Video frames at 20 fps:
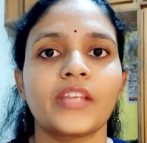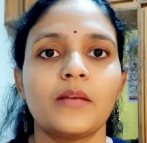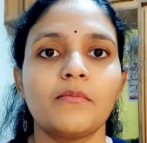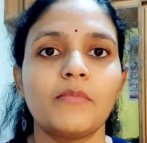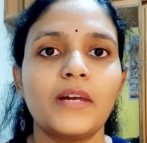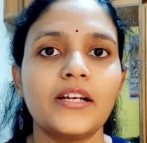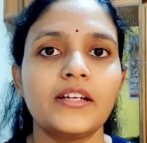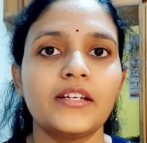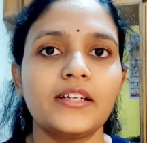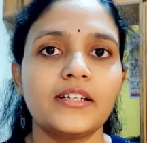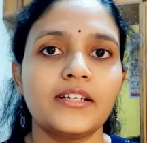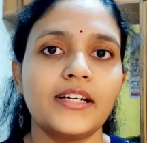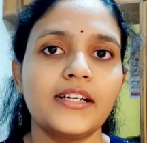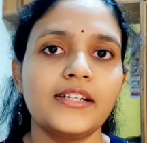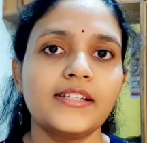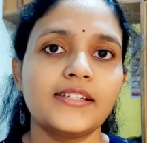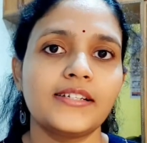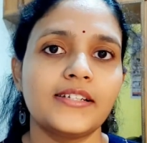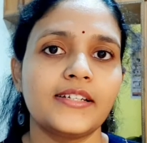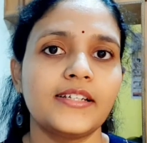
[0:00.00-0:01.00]
But
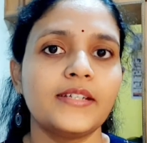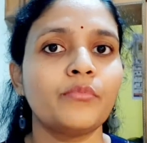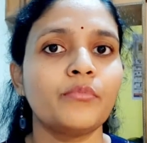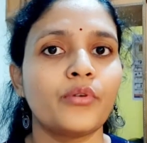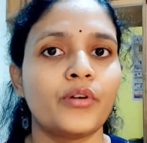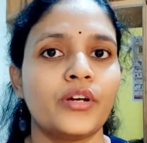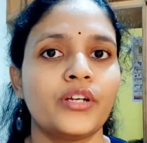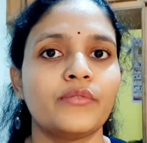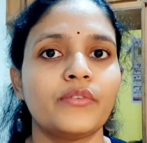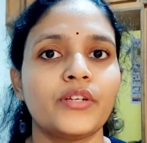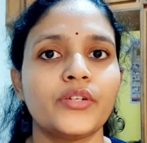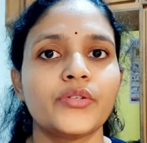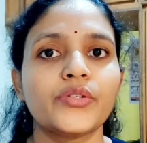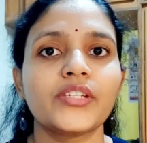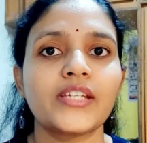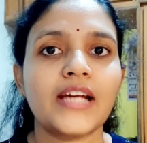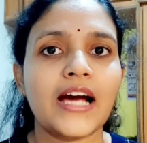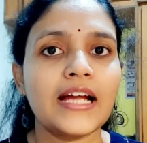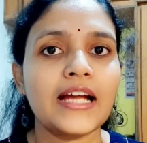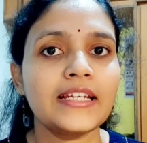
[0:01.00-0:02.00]
at certain point when you
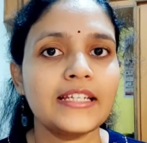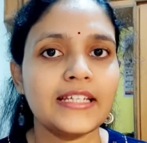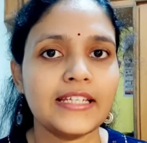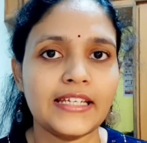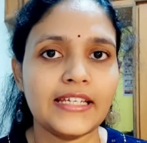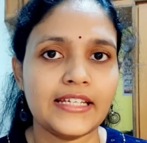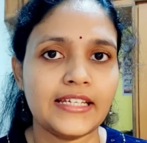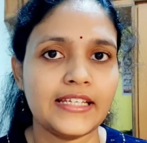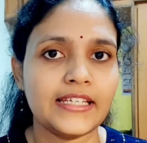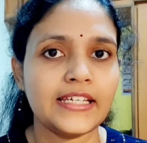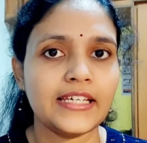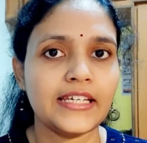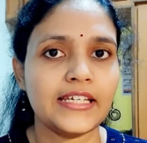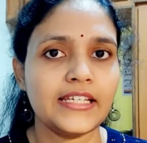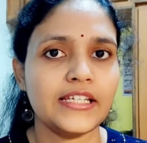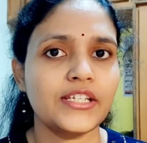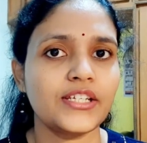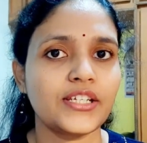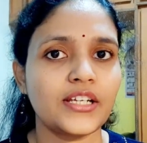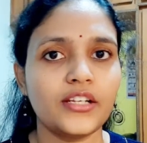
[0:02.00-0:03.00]
start heating,
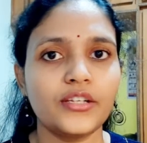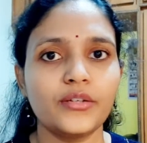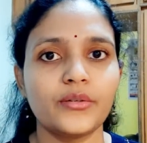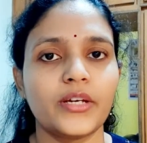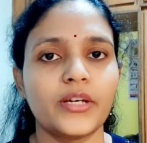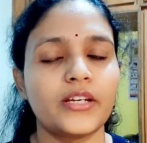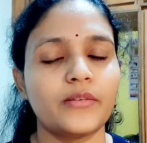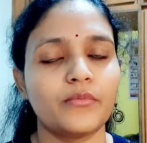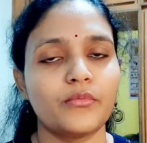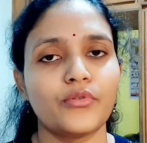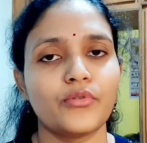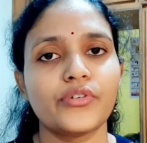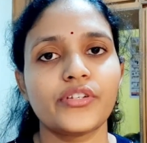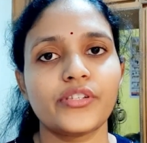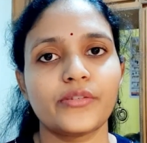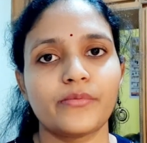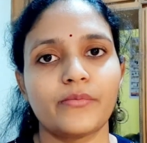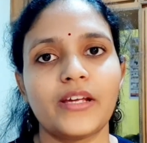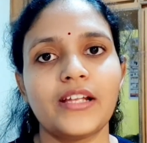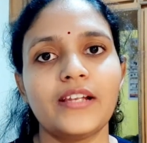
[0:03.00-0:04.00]
initially you get more
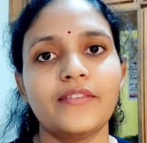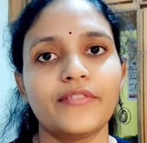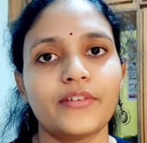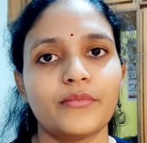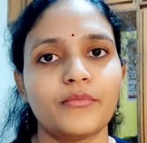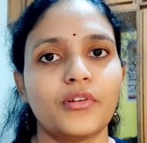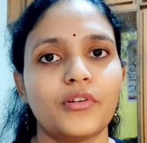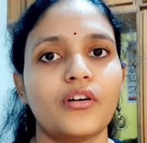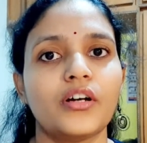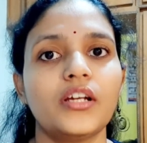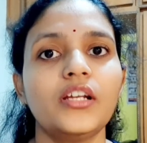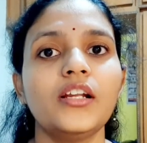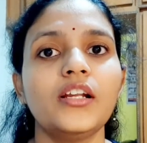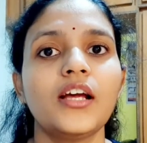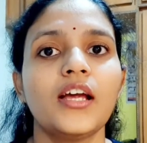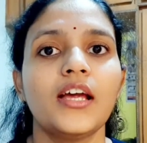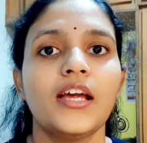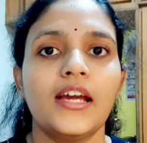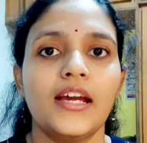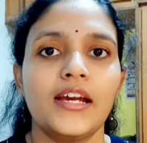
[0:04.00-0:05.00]
smell from the oil,
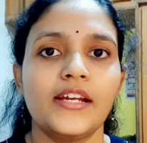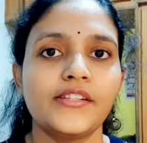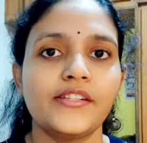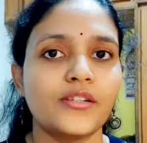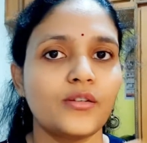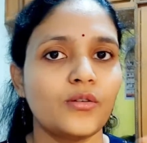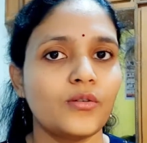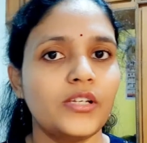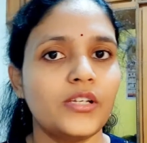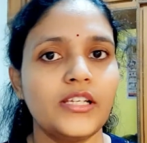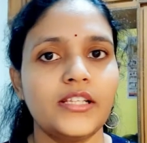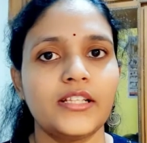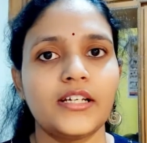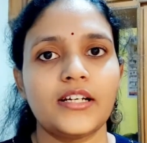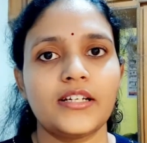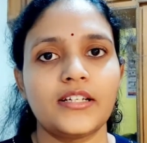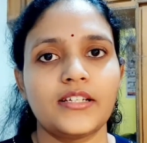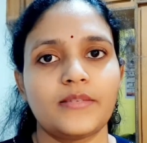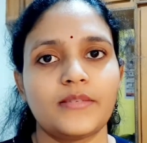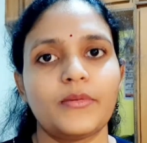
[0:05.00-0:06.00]
and slowly
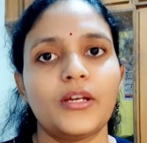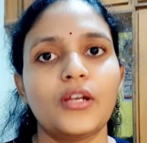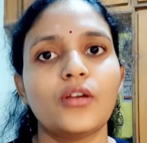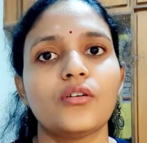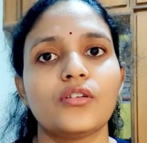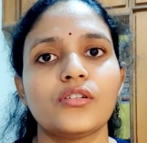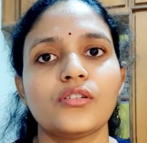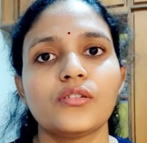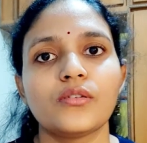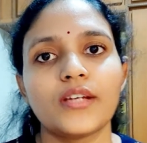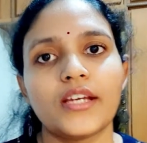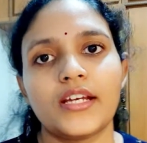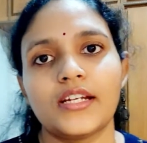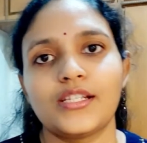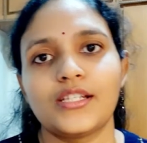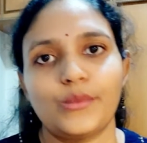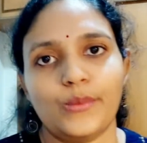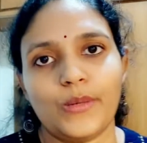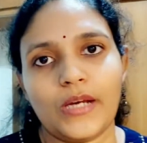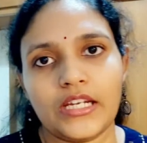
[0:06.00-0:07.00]
that smell also
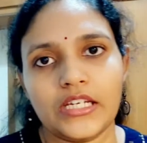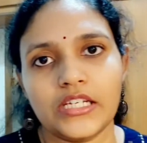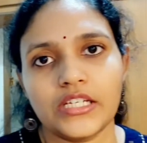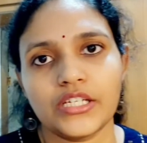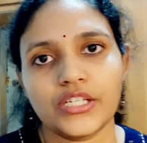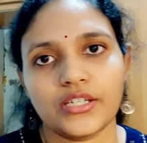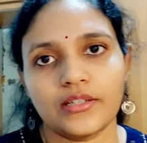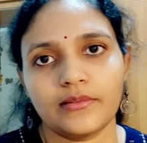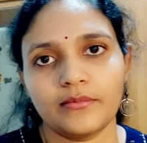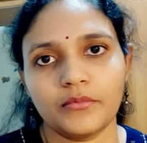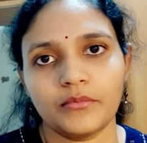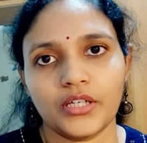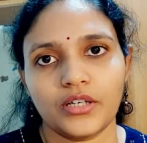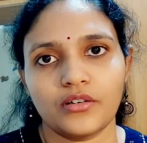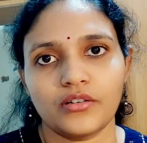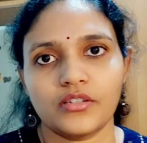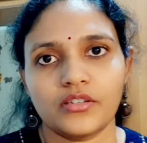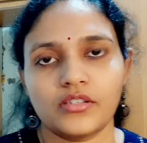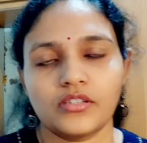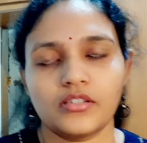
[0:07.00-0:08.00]
gets vanished,
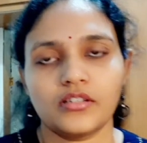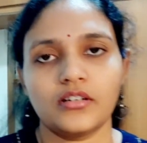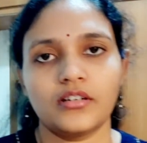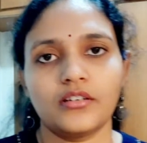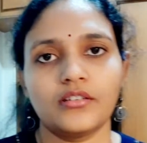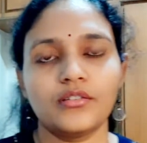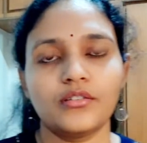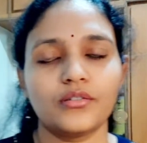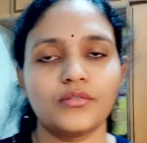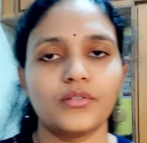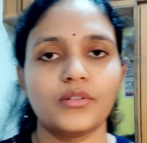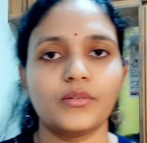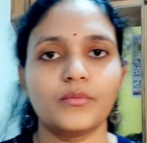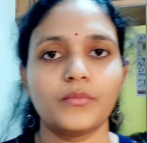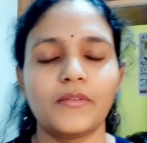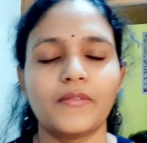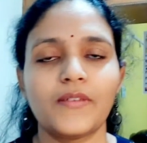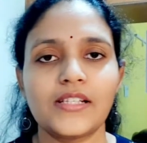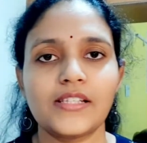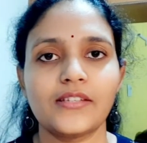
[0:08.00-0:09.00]
because
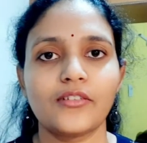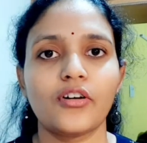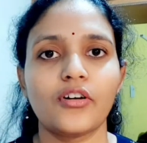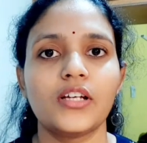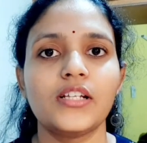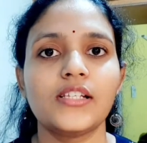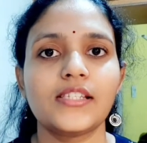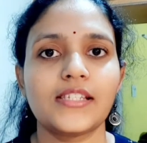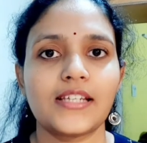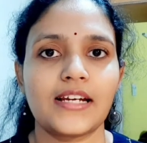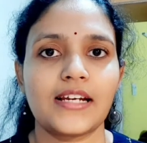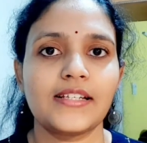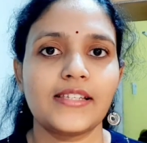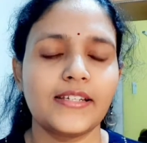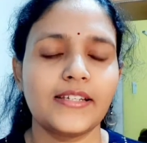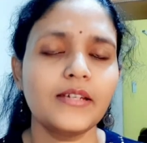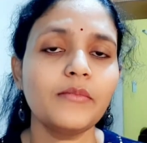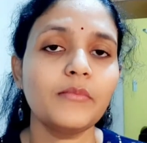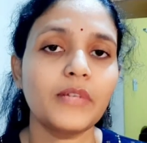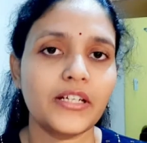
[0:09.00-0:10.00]
once the oil starts
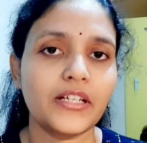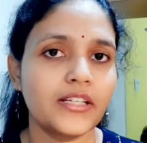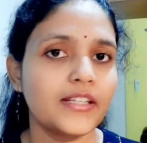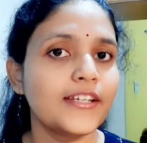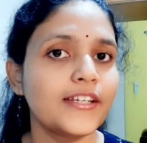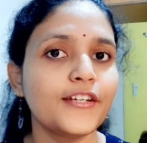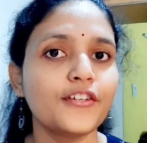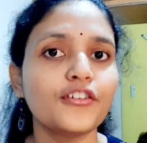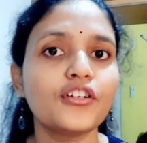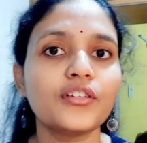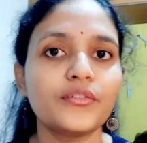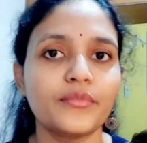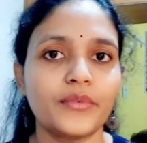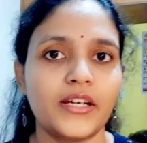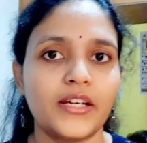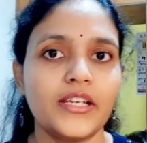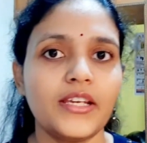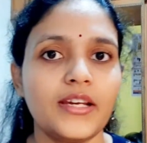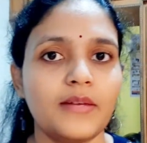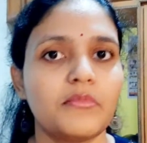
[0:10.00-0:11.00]
heating. But need not
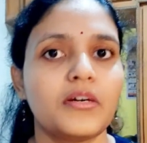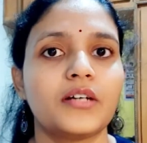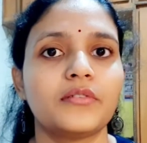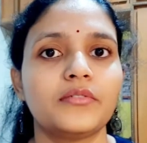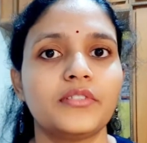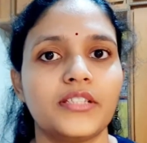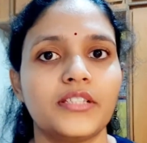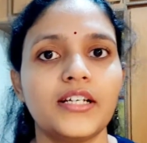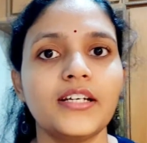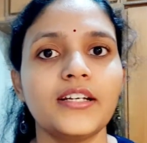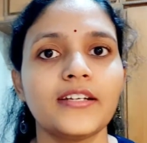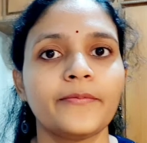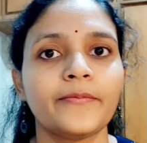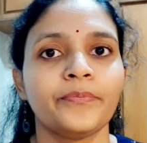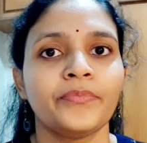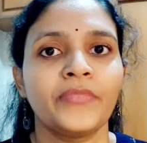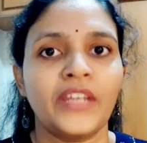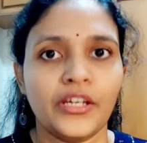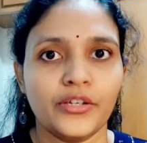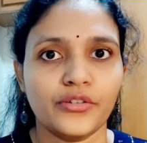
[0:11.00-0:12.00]
worry about that.
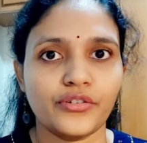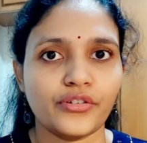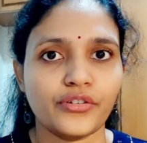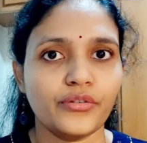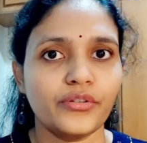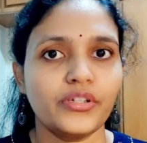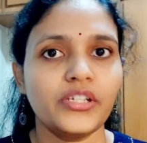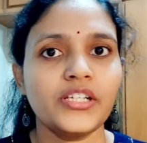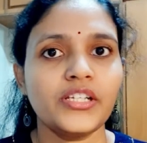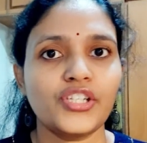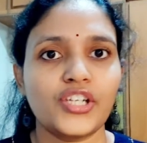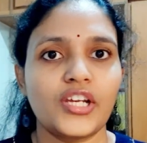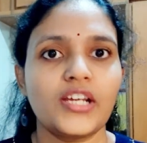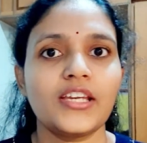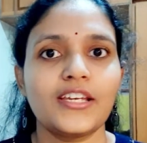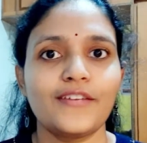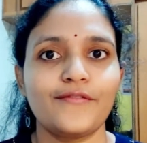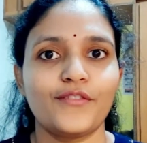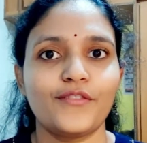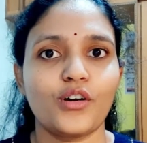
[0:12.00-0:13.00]
You should only
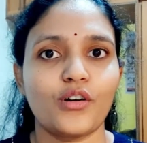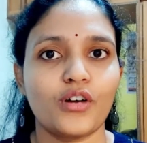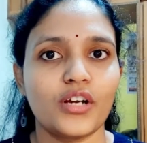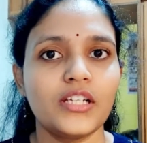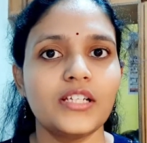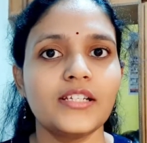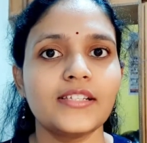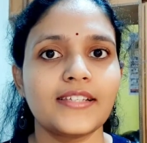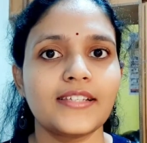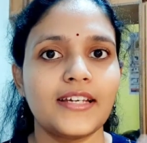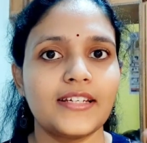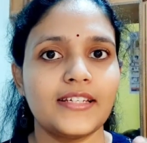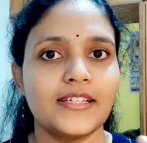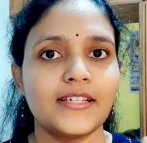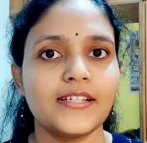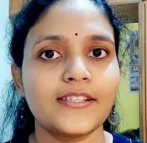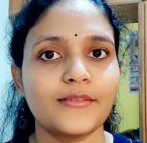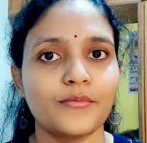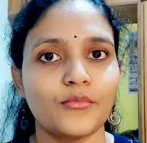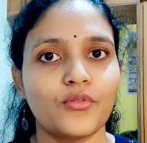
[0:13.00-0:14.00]
check if the oil is
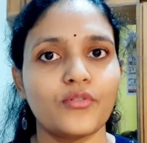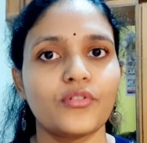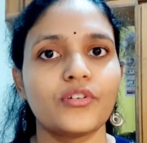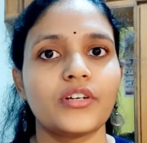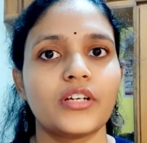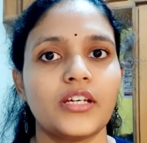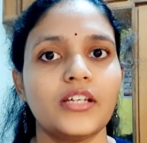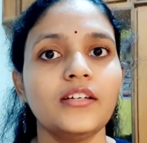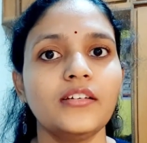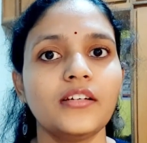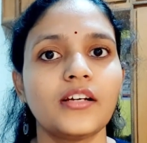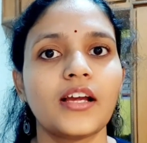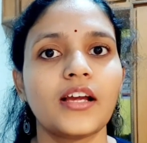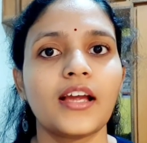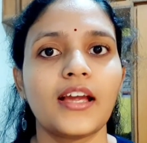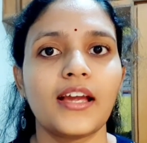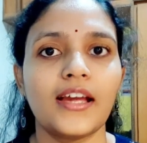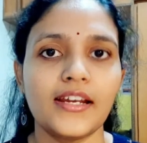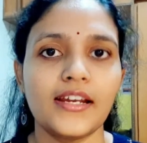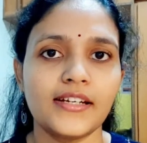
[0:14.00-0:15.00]
getting smoking,
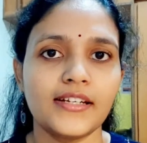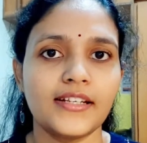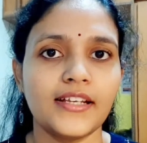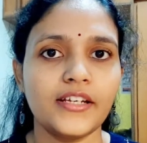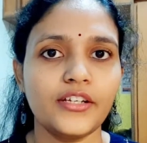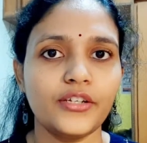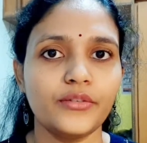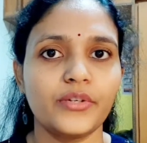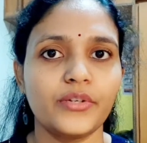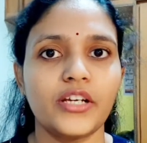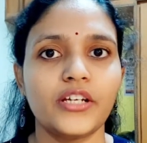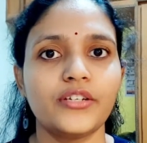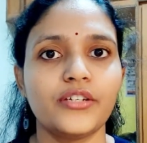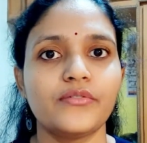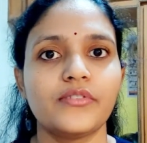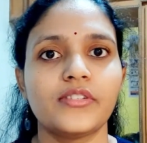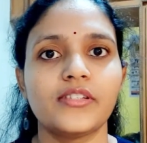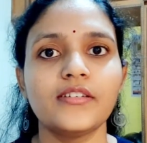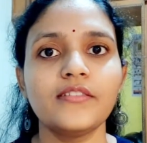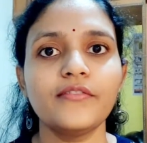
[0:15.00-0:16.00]
and then you
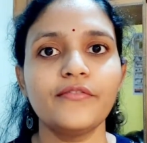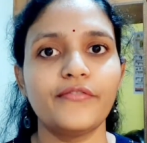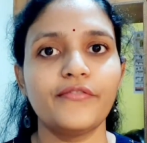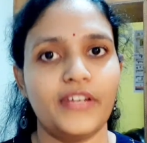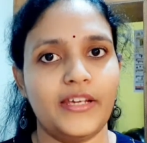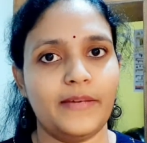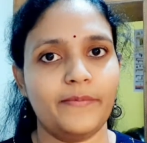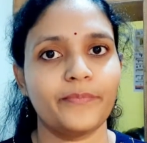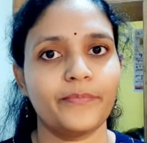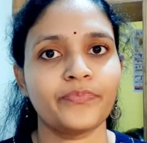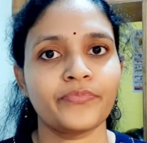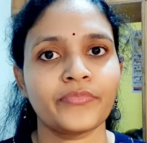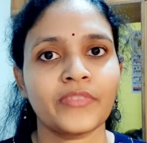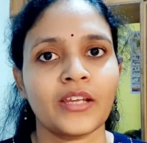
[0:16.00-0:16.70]
reduce the flame.